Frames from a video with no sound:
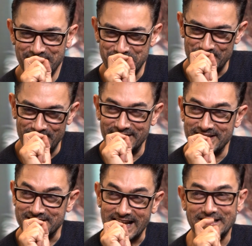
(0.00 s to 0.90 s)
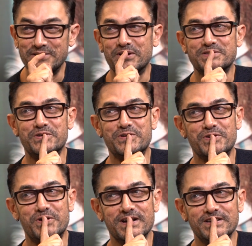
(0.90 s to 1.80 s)
you learn exactly what has gone
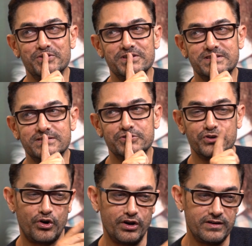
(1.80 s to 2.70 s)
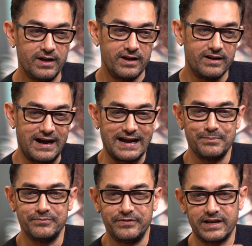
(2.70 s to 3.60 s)
wrong. And you know, it's so all
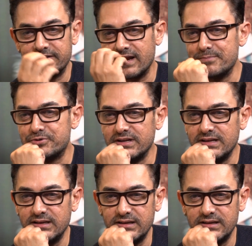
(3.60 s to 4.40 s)
I'm wherever I am today,